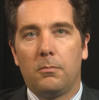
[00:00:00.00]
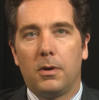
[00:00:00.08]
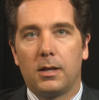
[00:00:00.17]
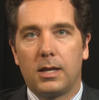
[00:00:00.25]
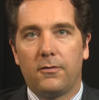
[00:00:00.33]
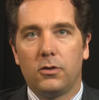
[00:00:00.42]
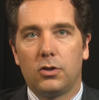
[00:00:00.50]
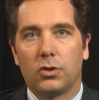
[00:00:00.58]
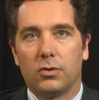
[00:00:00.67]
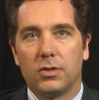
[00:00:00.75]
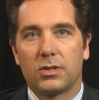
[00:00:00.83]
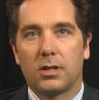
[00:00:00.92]
But given the
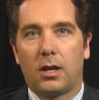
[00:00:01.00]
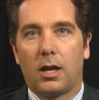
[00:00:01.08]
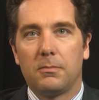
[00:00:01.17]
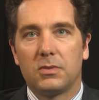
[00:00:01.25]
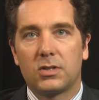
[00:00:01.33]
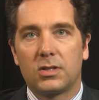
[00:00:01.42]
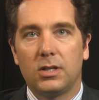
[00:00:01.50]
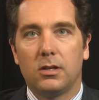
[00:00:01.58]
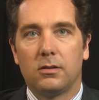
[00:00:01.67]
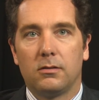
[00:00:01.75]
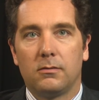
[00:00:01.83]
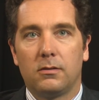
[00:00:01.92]
choice, I'm
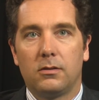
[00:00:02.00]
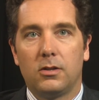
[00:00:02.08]
certain